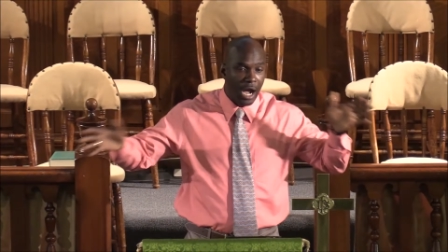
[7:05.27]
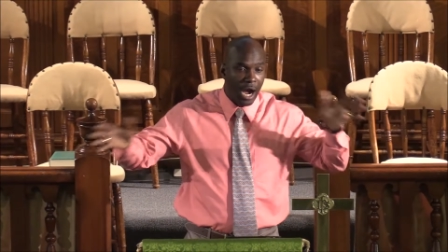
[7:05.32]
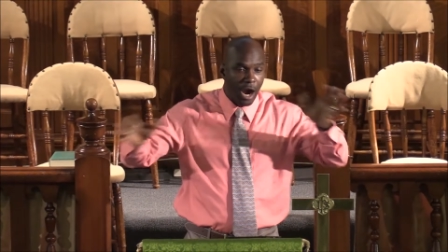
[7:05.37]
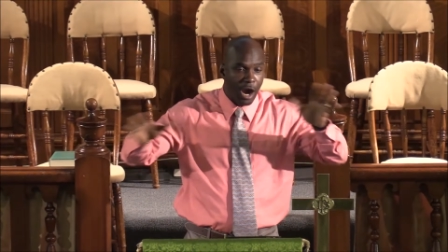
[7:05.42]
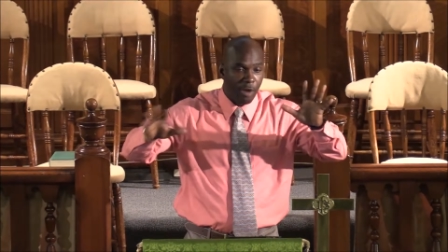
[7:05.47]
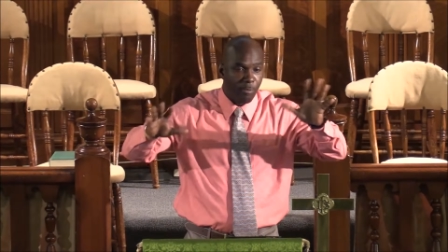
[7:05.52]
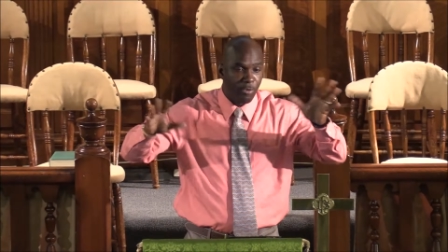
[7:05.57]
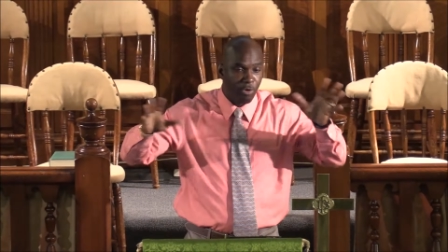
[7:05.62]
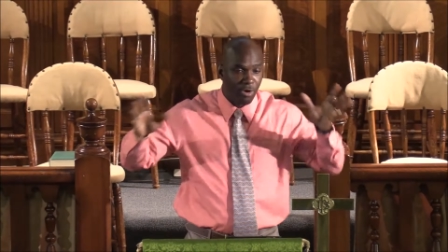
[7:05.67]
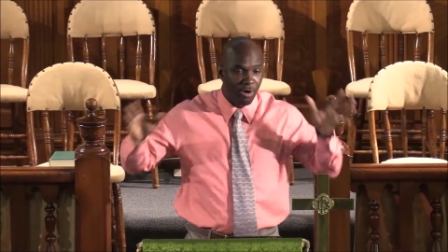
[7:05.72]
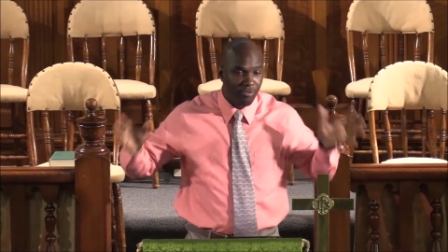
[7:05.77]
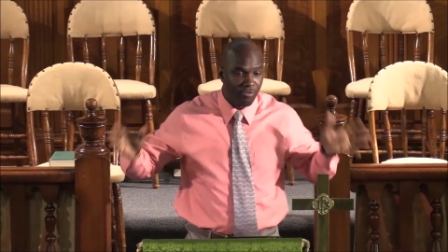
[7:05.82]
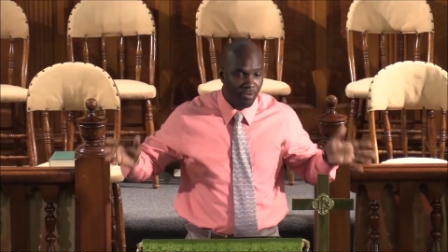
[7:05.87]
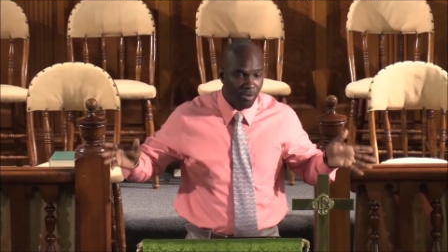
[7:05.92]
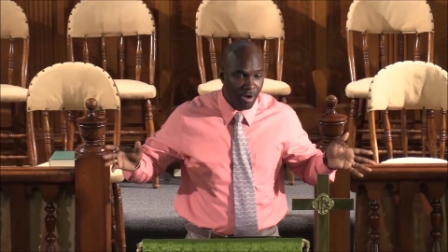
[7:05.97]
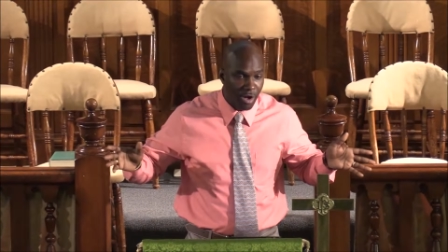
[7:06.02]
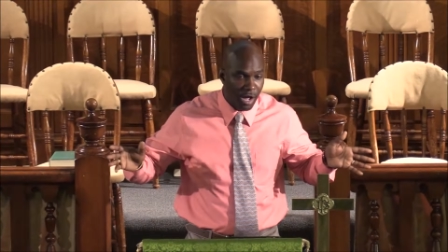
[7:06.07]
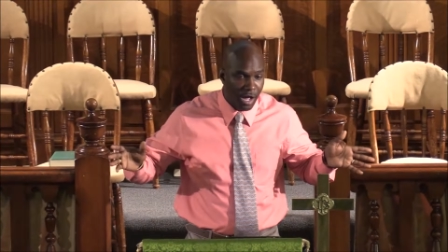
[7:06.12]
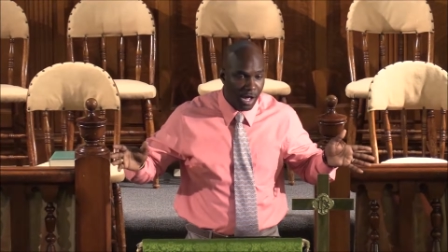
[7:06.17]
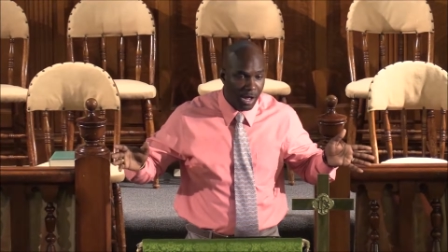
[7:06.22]
armor of
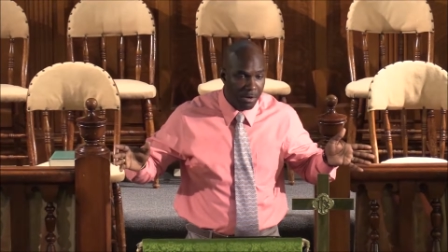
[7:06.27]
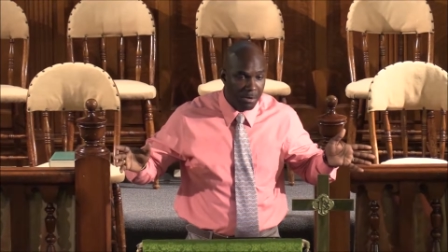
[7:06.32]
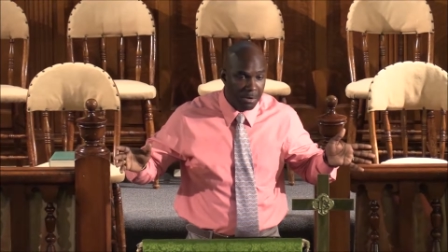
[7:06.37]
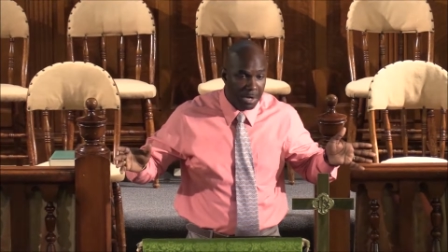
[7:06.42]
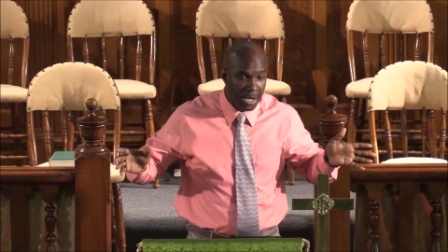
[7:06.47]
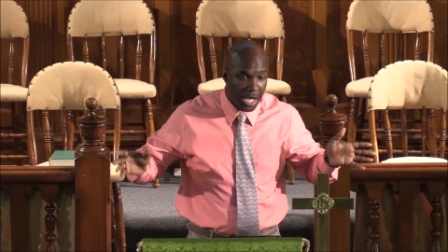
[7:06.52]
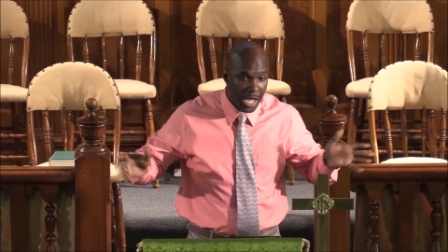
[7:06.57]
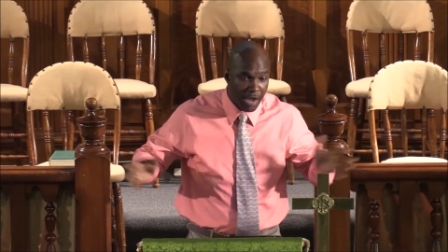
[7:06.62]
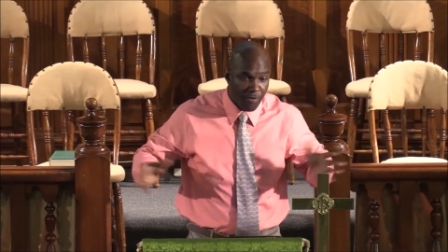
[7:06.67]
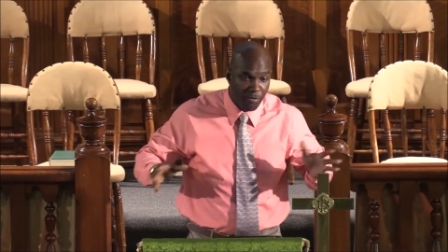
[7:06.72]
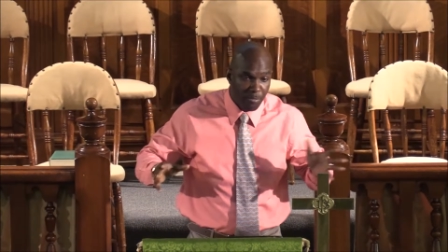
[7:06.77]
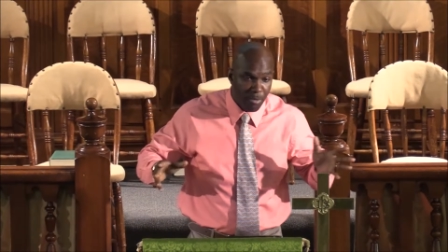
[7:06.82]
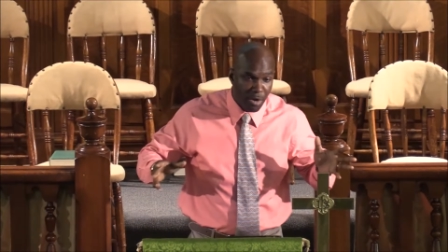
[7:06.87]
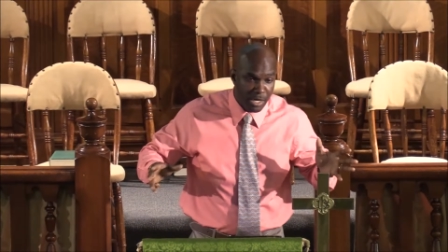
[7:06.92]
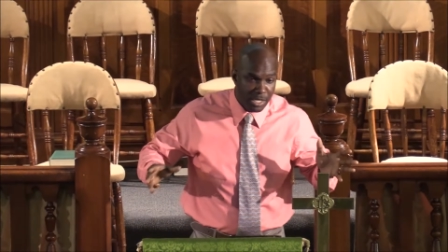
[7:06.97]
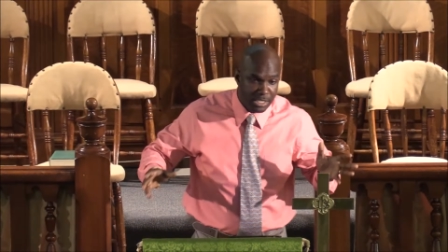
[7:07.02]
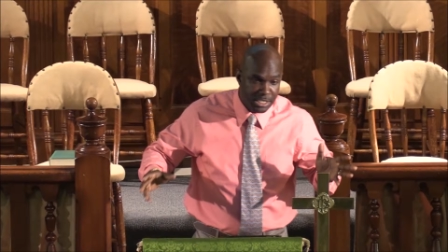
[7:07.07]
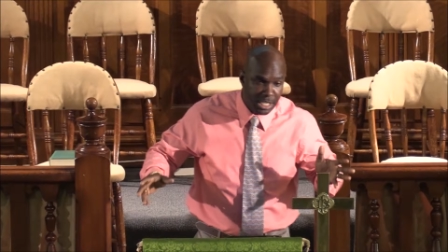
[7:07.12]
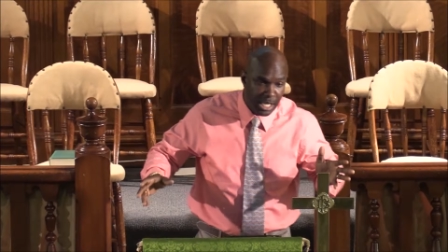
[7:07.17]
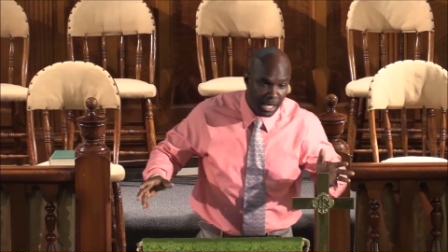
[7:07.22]
God.
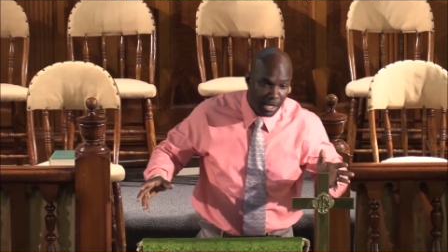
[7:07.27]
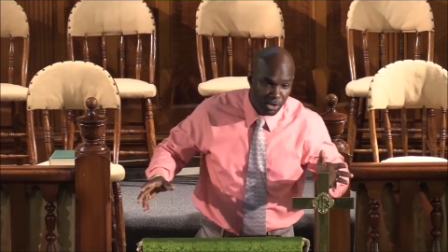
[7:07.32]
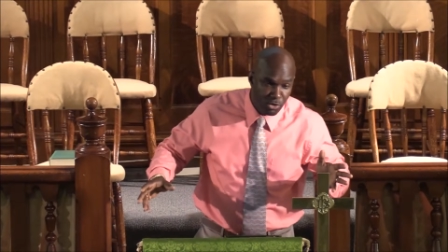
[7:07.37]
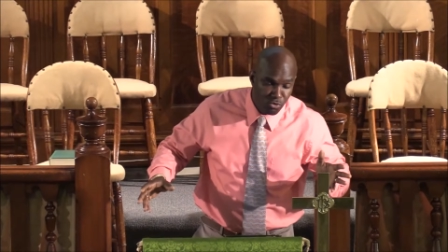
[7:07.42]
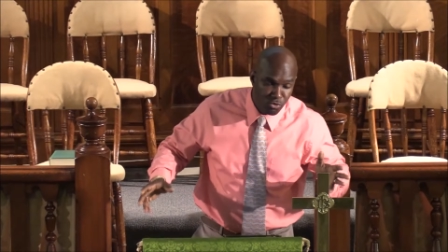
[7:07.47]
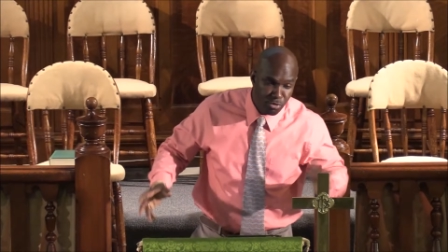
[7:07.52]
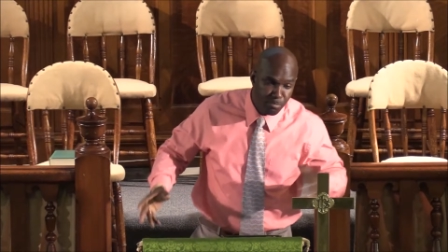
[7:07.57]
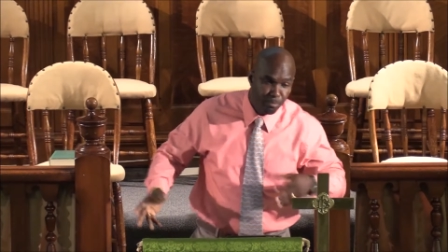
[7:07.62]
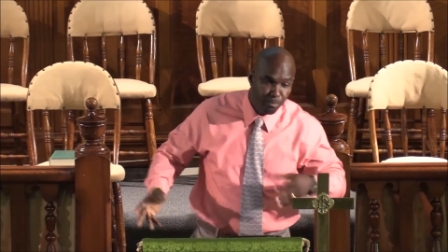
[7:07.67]
Everybody tell you to